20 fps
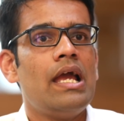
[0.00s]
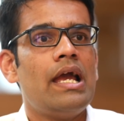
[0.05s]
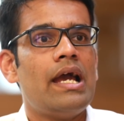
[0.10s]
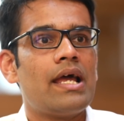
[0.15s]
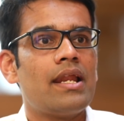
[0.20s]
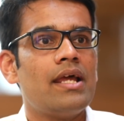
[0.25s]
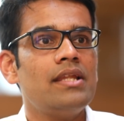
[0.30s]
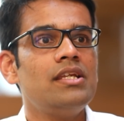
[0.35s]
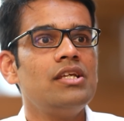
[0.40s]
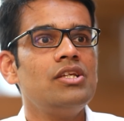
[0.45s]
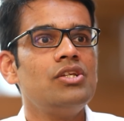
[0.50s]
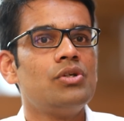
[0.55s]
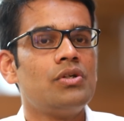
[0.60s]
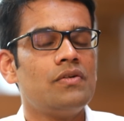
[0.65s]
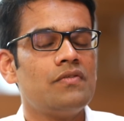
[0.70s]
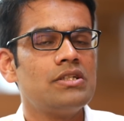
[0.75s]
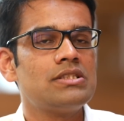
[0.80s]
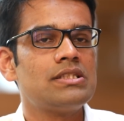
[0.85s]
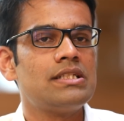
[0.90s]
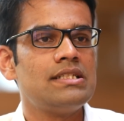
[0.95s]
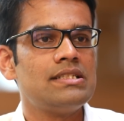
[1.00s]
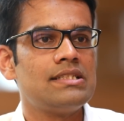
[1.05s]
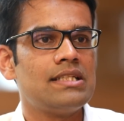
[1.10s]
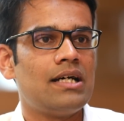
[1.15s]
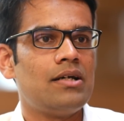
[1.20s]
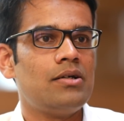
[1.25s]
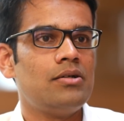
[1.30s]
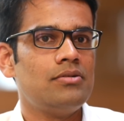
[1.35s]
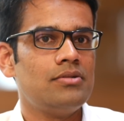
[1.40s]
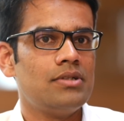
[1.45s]
And I think universities
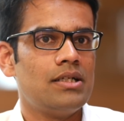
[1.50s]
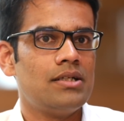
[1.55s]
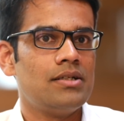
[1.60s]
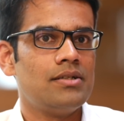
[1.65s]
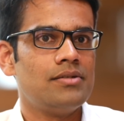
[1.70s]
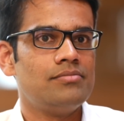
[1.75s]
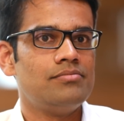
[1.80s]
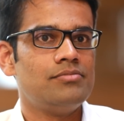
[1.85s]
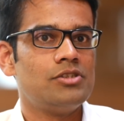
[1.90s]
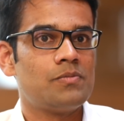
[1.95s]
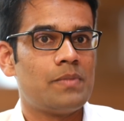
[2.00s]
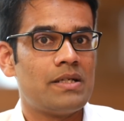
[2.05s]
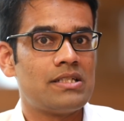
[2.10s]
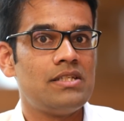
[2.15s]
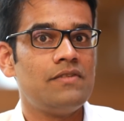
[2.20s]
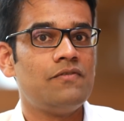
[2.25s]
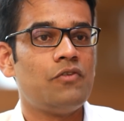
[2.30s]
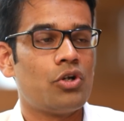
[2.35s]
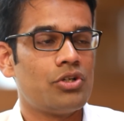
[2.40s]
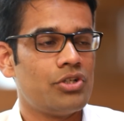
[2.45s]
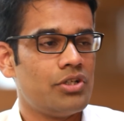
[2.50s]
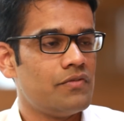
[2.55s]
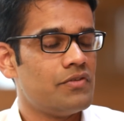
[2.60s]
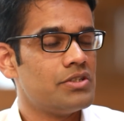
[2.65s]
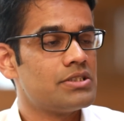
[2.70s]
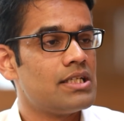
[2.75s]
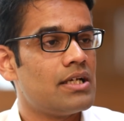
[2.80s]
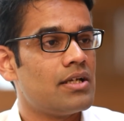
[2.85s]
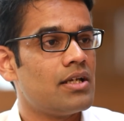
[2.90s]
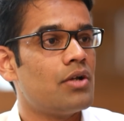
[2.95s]
now, especially foreign
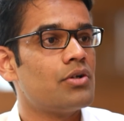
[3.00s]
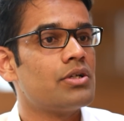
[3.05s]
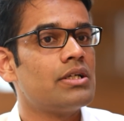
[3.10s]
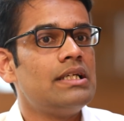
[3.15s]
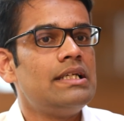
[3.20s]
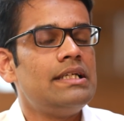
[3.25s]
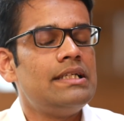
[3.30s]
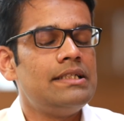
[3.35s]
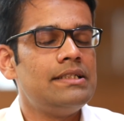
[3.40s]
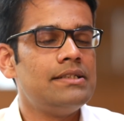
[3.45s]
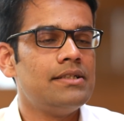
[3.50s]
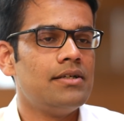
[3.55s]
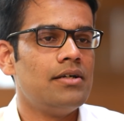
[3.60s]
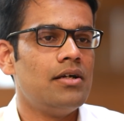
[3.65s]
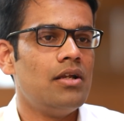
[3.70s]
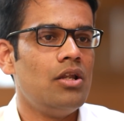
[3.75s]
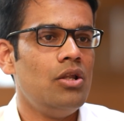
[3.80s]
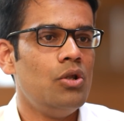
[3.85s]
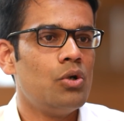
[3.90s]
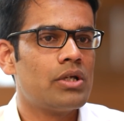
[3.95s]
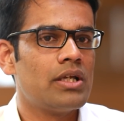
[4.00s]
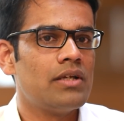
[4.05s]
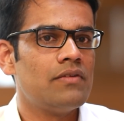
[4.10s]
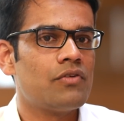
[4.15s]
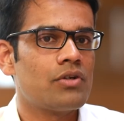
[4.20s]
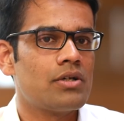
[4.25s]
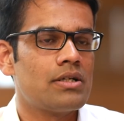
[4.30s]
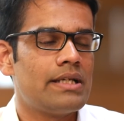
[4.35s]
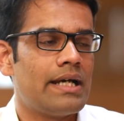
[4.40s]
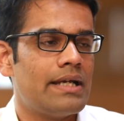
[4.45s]
universities, are now really looking
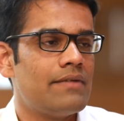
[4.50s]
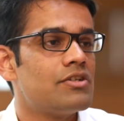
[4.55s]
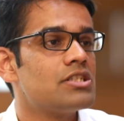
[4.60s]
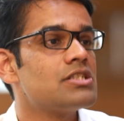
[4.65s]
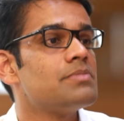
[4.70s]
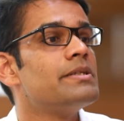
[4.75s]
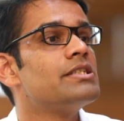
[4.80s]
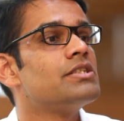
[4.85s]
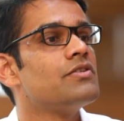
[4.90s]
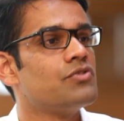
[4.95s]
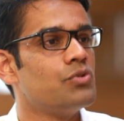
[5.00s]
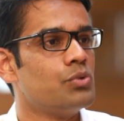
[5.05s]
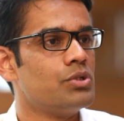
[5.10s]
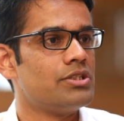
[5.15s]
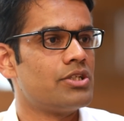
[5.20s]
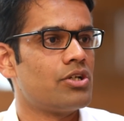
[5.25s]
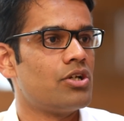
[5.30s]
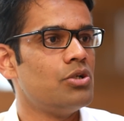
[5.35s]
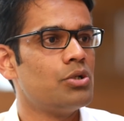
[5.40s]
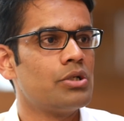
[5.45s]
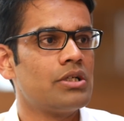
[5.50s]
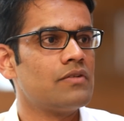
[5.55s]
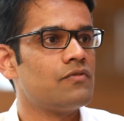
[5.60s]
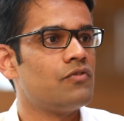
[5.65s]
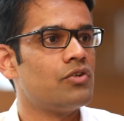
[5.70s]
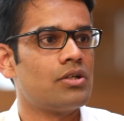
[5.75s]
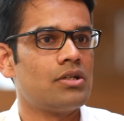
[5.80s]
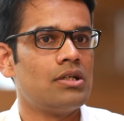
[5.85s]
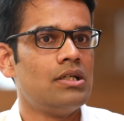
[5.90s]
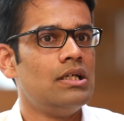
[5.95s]
for a diverse mix of students. They're not looking
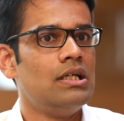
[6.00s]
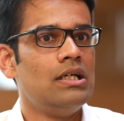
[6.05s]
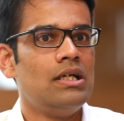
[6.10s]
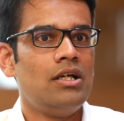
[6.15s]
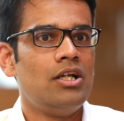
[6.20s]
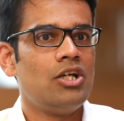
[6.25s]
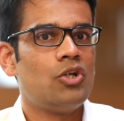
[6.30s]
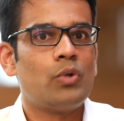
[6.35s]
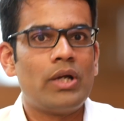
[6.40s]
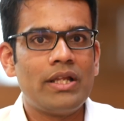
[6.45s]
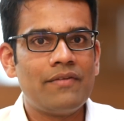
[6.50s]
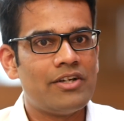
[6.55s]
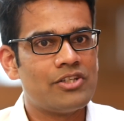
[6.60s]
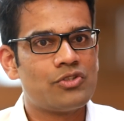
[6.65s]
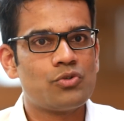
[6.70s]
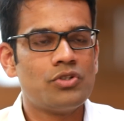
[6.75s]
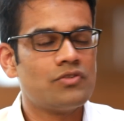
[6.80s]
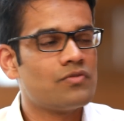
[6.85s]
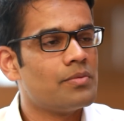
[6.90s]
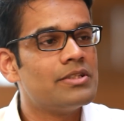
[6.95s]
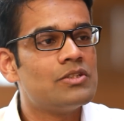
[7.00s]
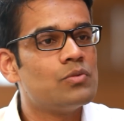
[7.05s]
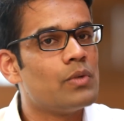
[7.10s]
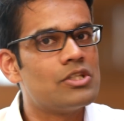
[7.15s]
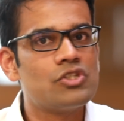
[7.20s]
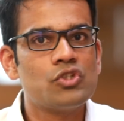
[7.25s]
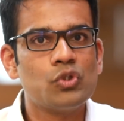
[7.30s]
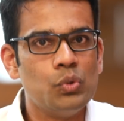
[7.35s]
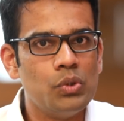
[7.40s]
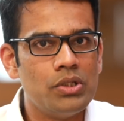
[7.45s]
for 25 students from this
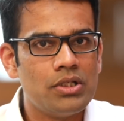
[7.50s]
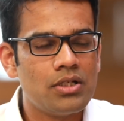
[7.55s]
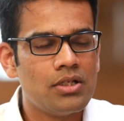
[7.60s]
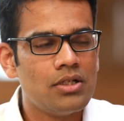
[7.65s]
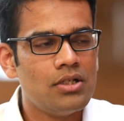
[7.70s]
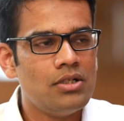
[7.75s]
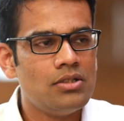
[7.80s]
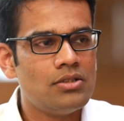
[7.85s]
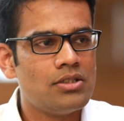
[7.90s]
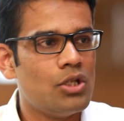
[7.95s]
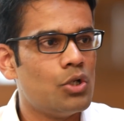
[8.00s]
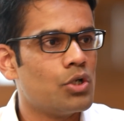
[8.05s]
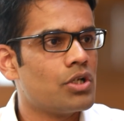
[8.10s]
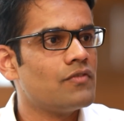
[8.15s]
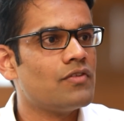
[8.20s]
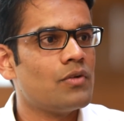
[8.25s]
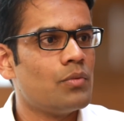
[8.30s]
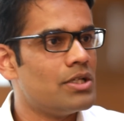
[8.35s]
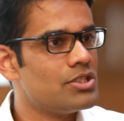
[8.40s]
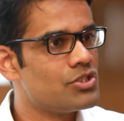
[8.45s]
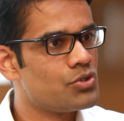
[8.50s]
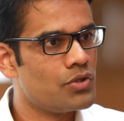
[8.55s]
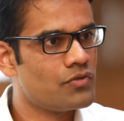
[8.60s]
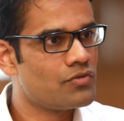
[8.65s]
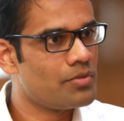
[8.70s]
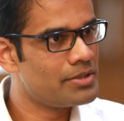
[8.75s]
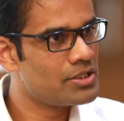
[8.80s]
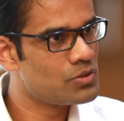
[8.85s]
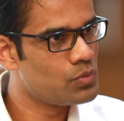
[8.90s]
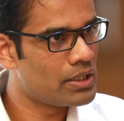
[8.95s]
one school. They're looking for one student
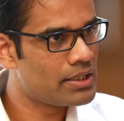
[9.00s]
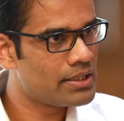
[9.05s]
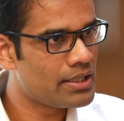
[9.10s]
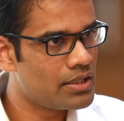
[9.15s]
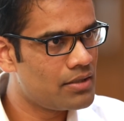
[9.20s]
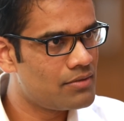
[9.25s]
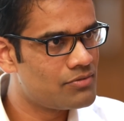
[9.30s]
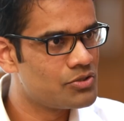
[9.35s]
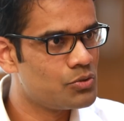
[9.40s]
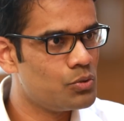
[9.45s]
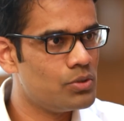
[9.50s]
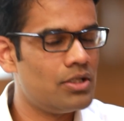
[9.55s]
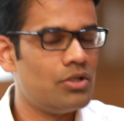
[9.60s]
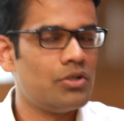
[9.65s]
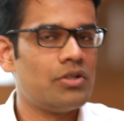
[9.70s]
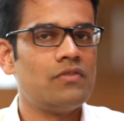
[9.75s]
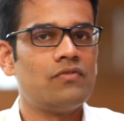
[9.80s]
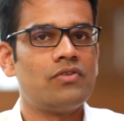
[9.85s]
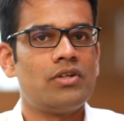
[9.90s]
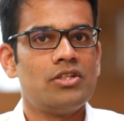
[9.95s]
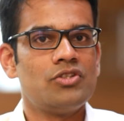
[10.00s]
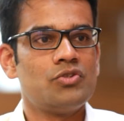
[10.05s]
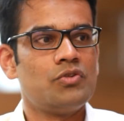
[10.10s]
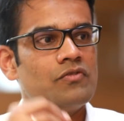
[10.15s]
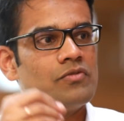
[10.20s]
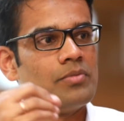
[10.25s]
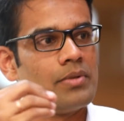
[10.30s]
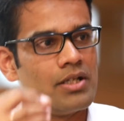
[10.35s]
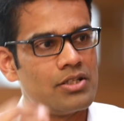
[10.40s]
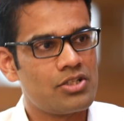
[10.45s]
from this one kind of school. They're looking for another
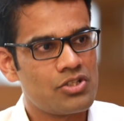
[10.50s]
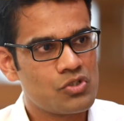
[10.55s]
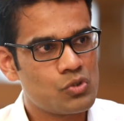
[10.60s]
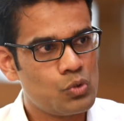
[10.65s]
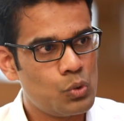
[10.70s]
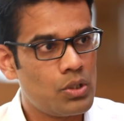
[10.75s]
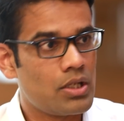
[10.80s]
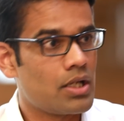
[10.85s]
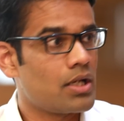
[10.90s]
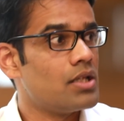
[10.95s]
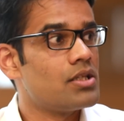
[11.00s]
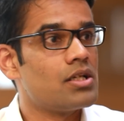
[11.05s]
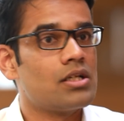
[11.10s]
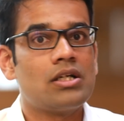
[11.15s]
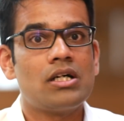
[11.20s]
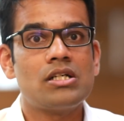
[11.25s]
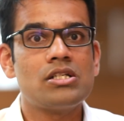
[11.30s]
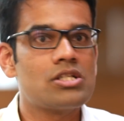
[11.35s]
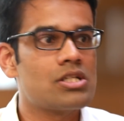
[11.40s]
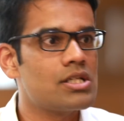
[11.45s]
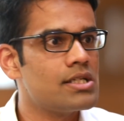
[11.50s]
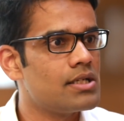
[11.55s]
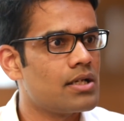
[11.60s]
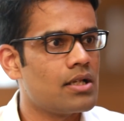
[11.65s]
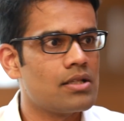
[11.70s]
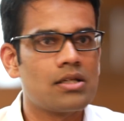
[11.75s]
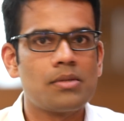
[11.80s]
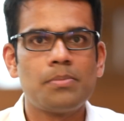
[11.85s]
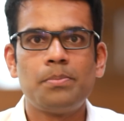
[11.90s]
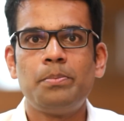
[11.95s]
student from another school, another country,
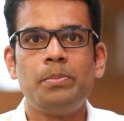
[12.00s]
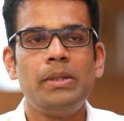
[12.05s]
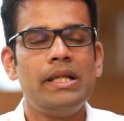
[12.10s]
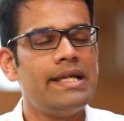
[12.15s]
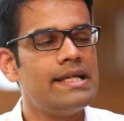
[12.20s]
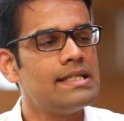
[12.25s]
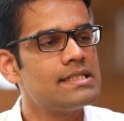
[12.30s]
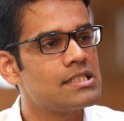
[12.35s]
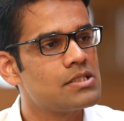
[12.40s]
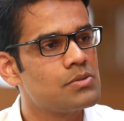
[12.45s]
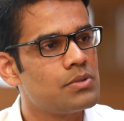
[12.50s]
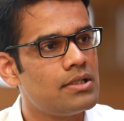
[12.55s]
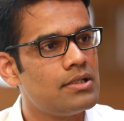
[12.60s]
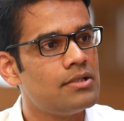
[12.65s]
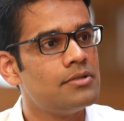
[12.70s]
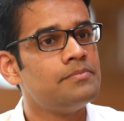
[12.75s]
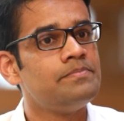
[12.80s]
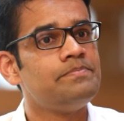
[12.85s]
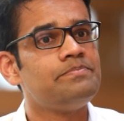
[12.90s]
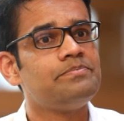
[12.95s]
another place as well.